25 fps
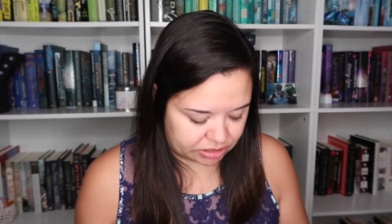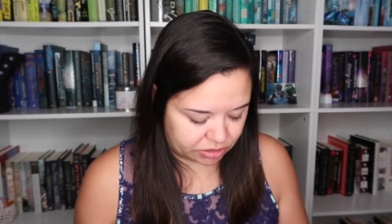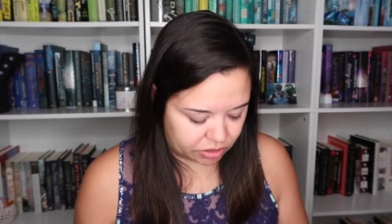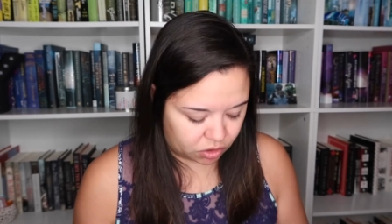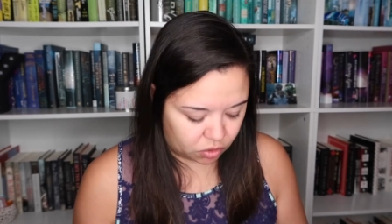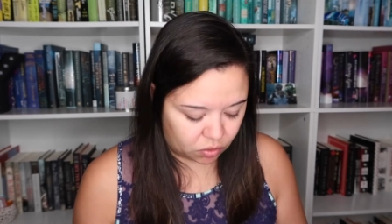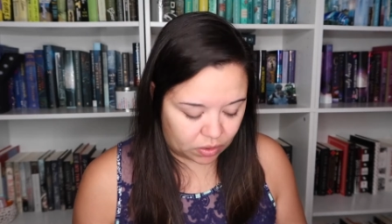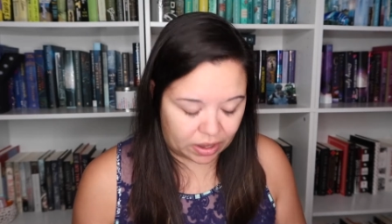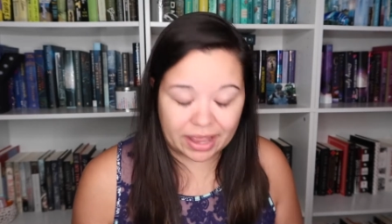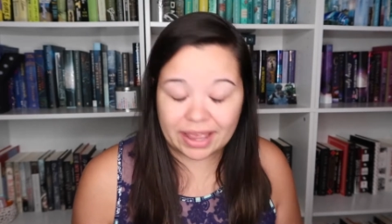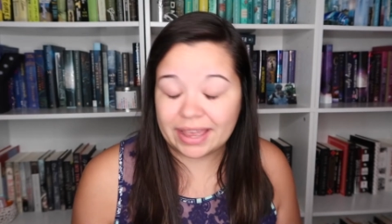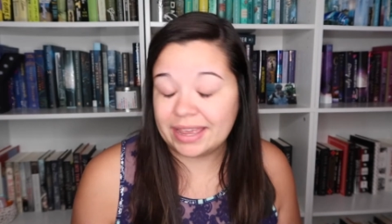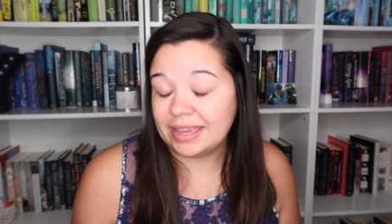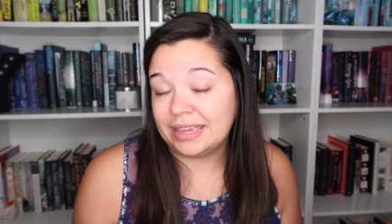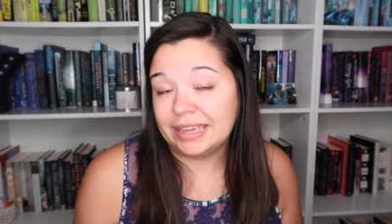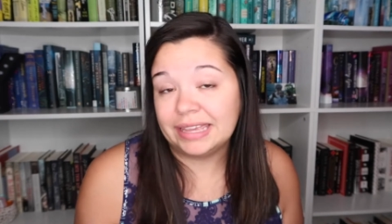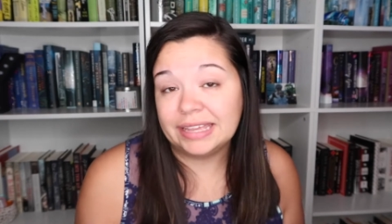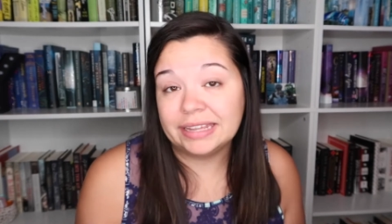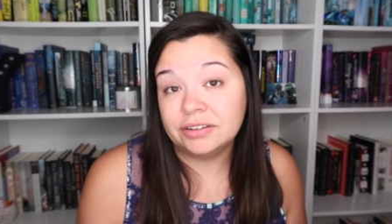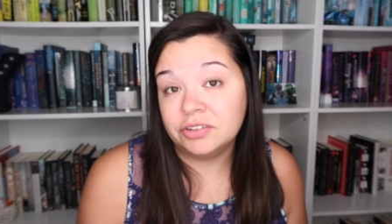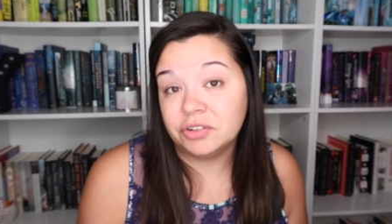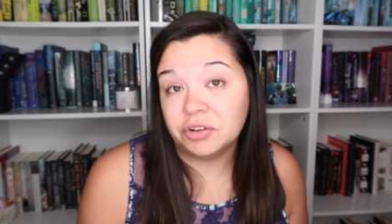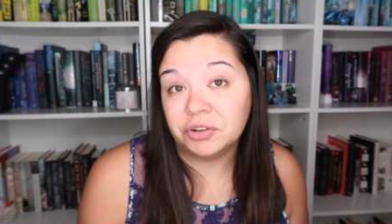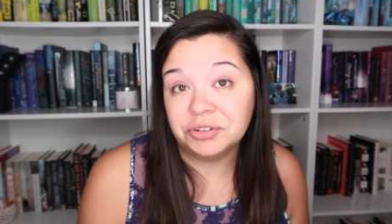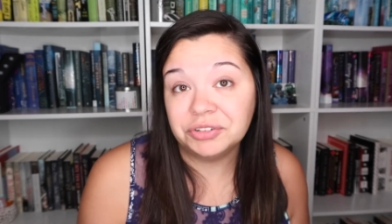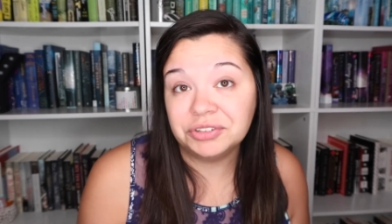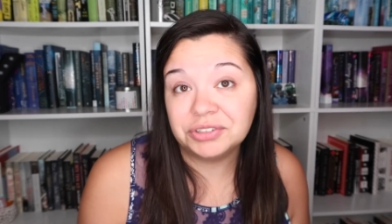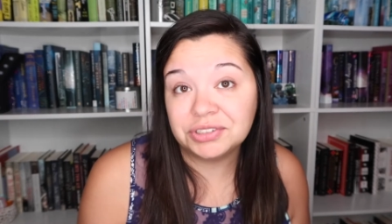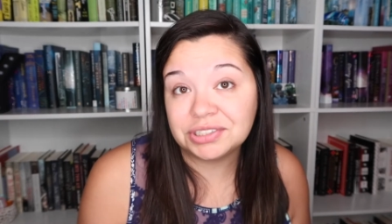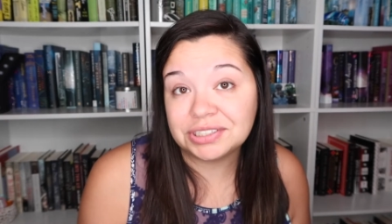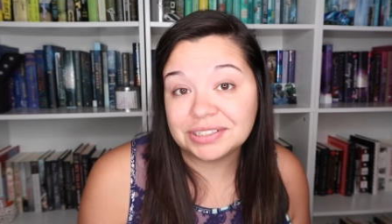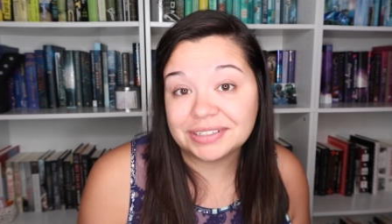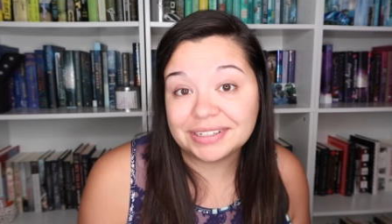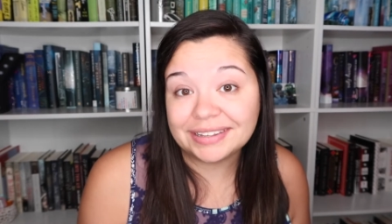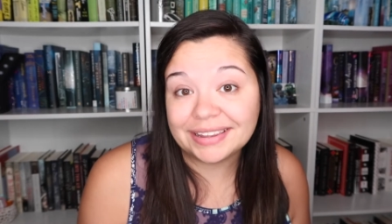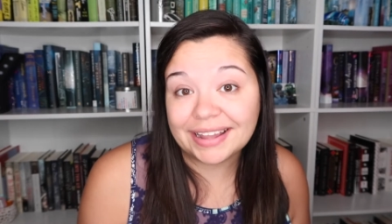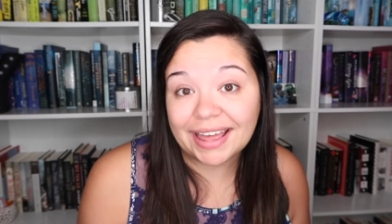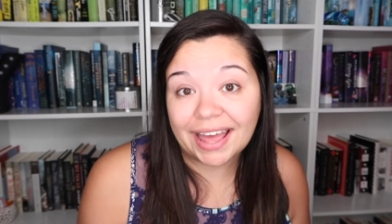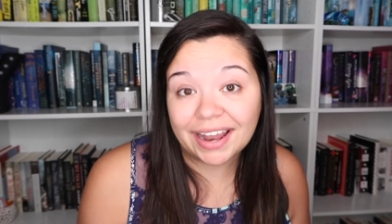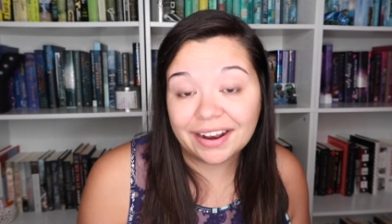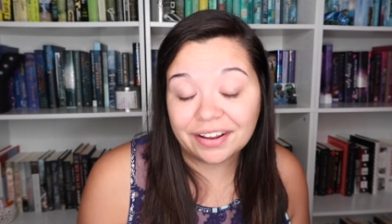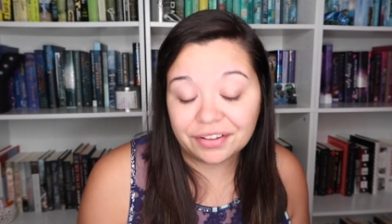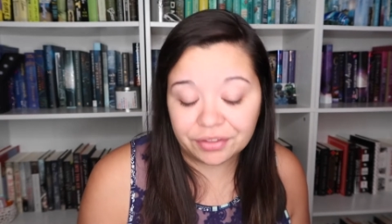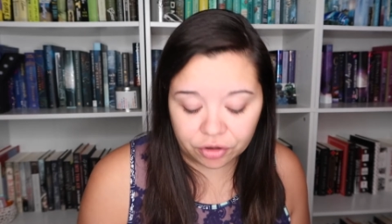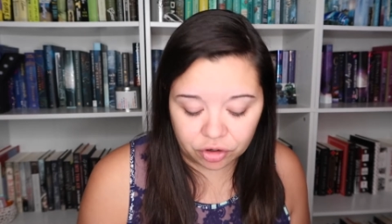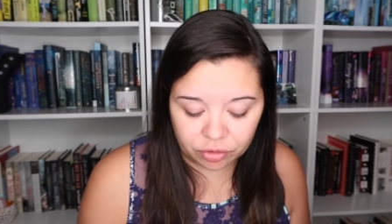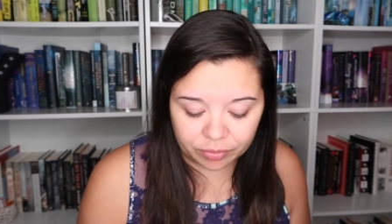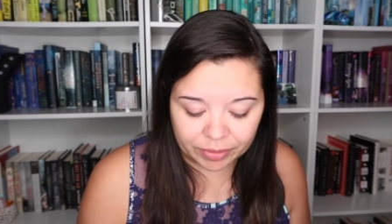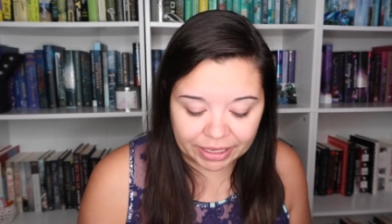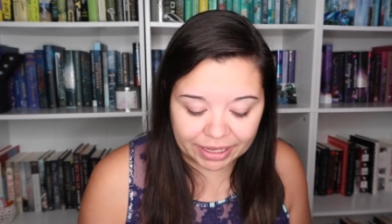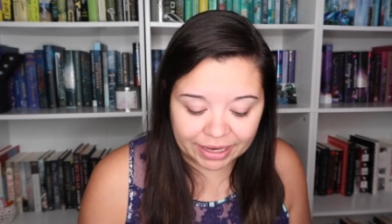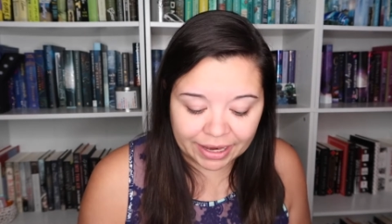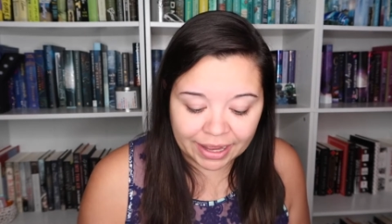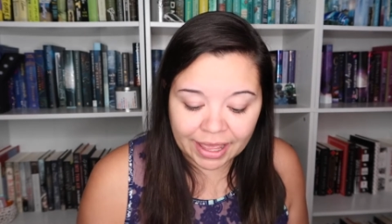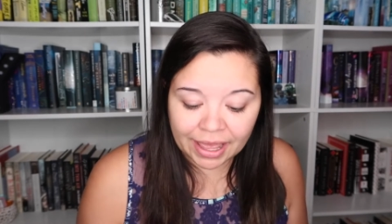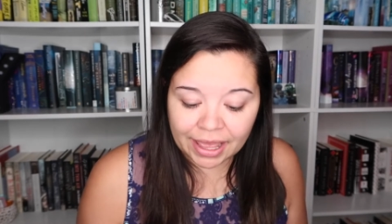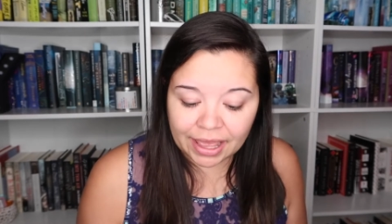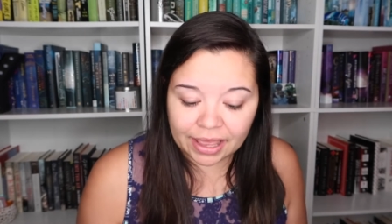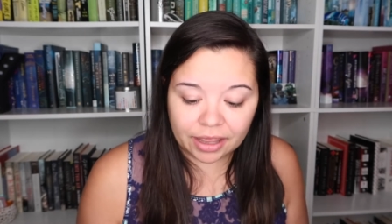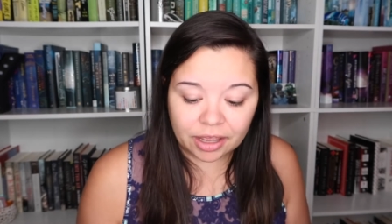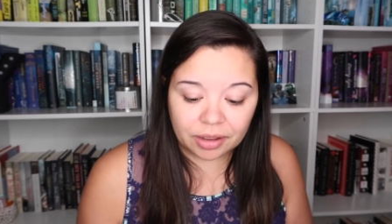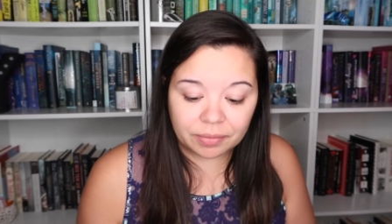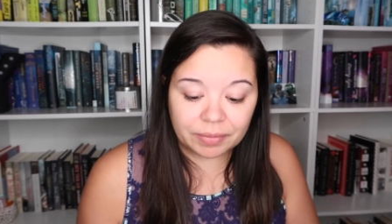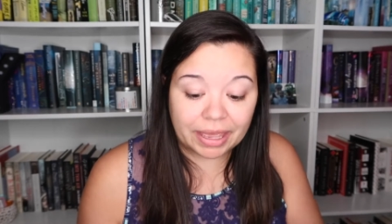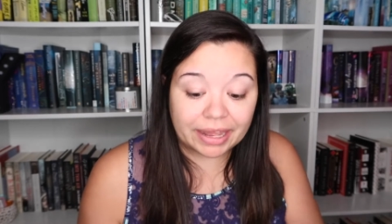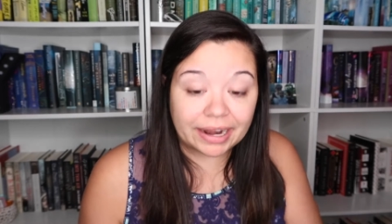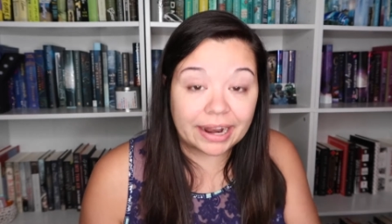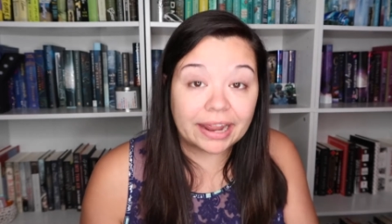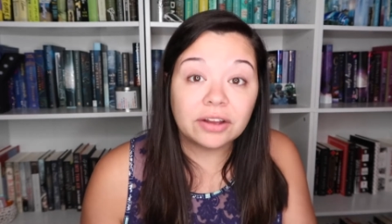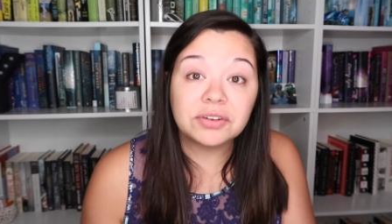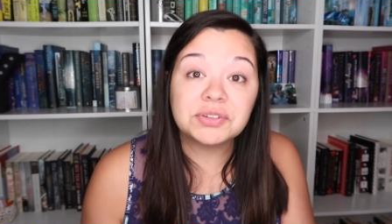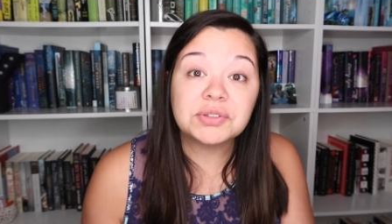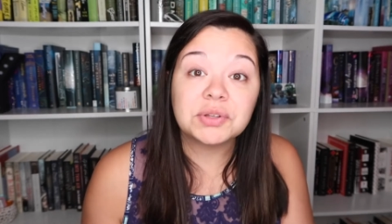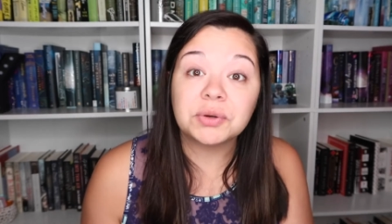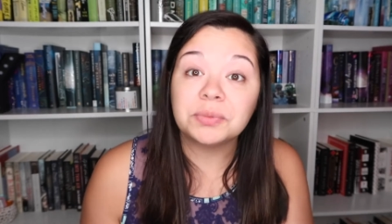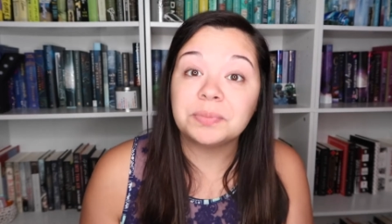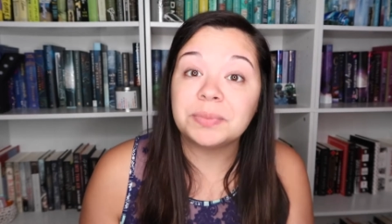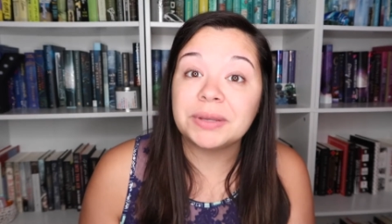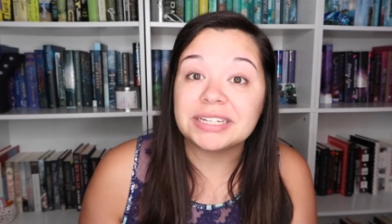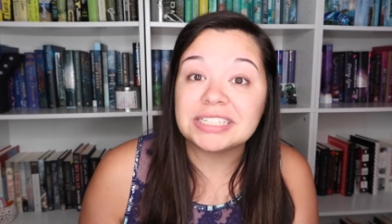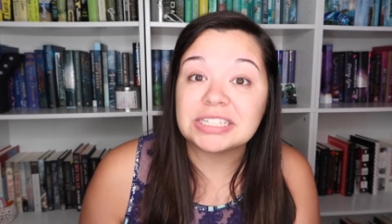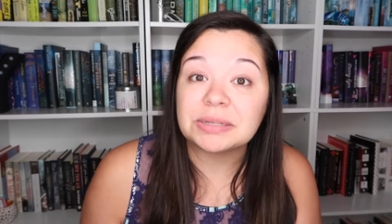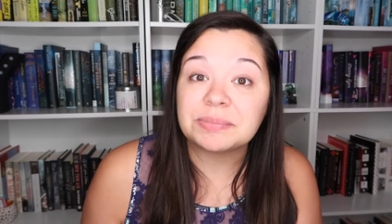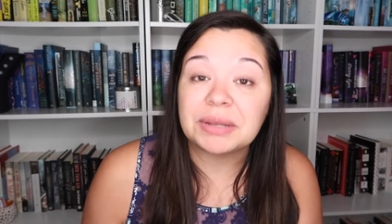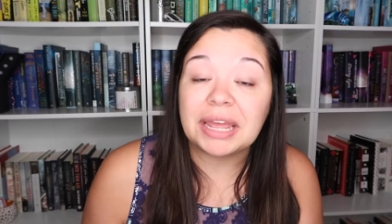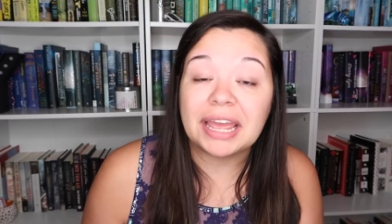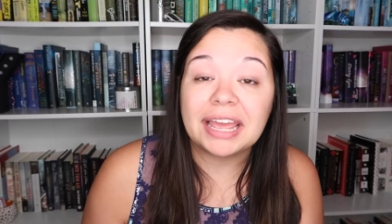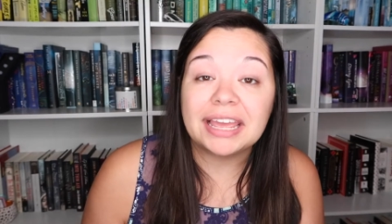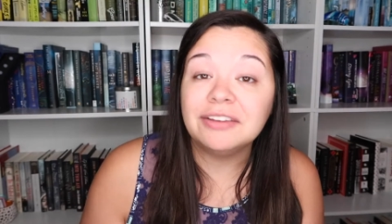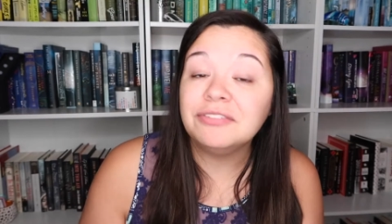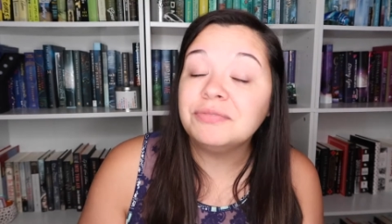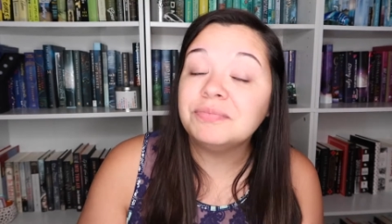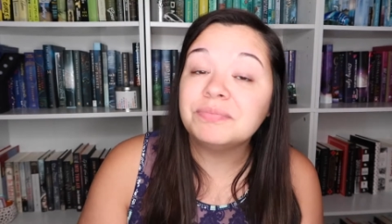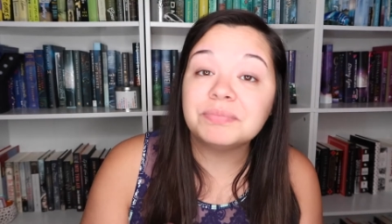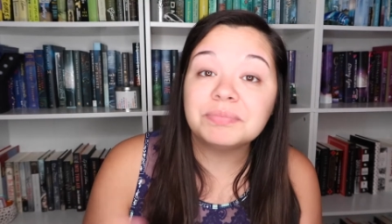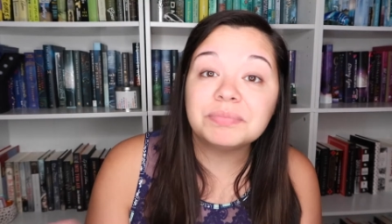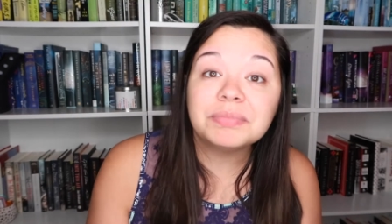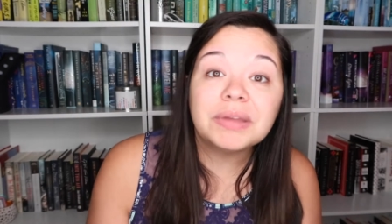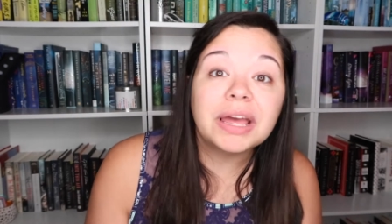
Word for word: so I indulged in that a little bit, and I also picked up an